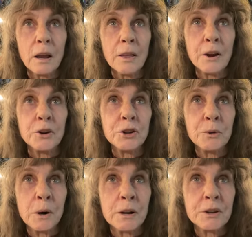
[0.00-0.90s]
There she
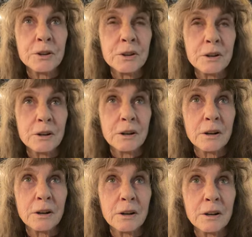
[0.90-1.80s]
was
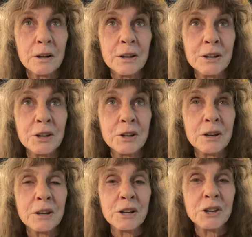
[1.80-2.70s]
in
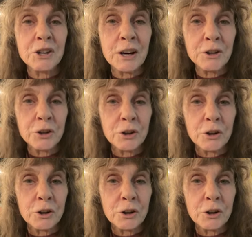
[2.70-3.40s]
in the center